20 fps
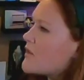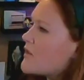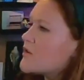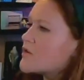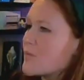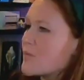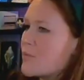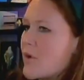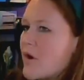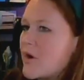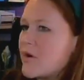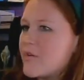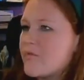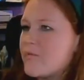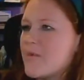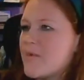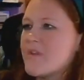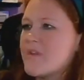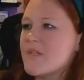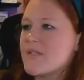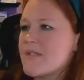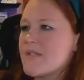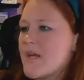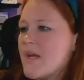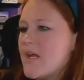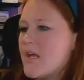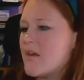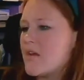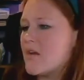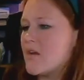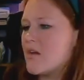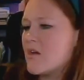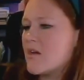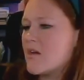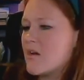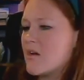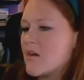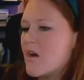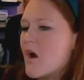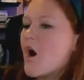there's a part of me that's like,
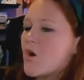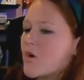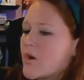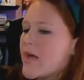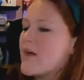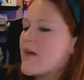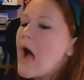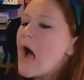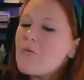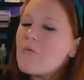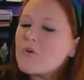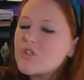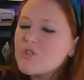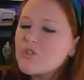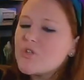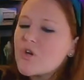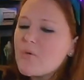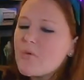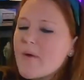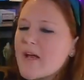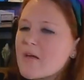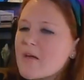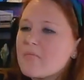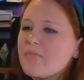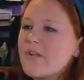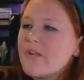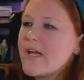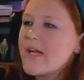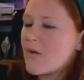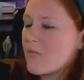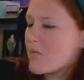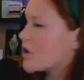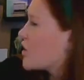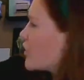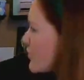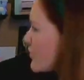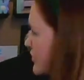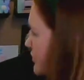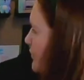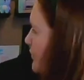okay, I want you to go back and play. I want to
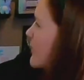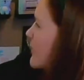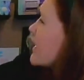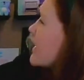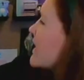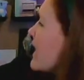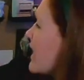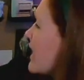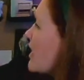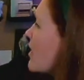go through it again. I